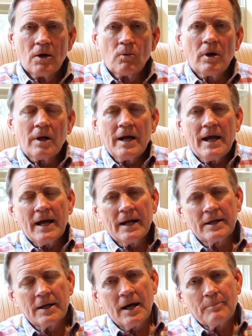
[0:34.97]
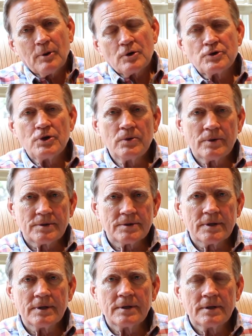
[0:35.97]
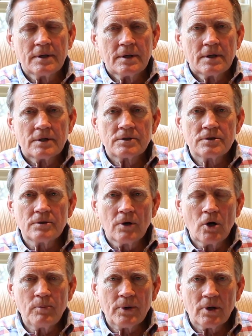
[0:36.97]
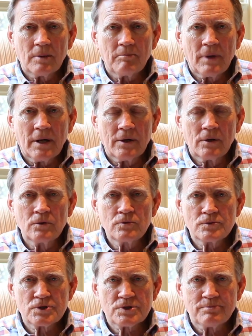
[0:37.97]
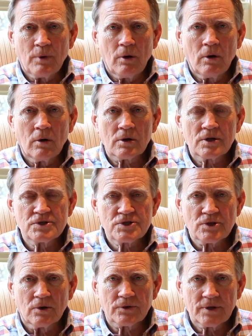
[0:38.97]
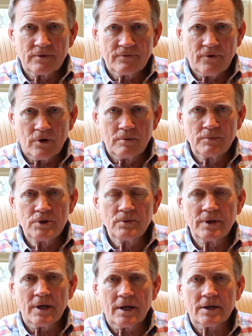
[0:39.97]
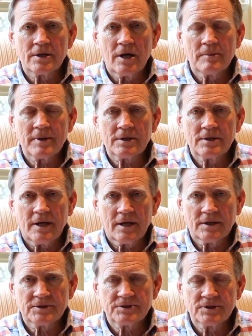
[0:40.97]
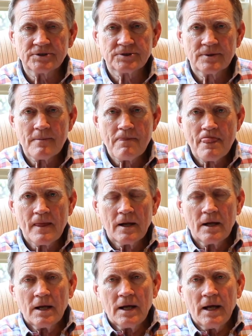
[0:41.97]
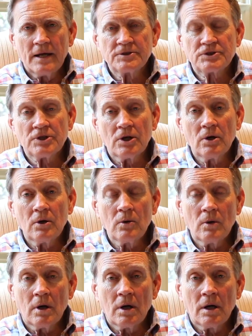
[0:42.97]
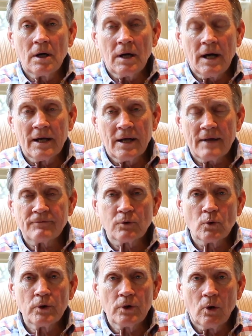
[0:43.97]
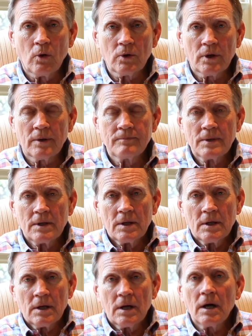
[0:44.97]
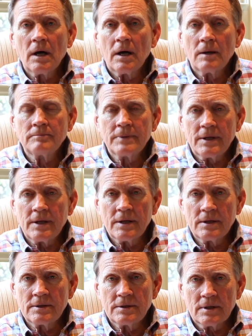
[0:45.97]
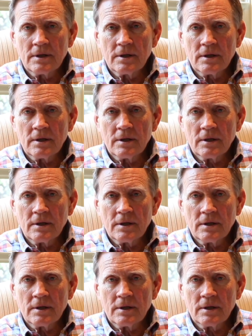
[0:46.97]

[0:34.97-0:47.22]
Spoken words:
Well, I had an opportunity to open up my own small consulting firm doing economic analysis. And so I left Loyola in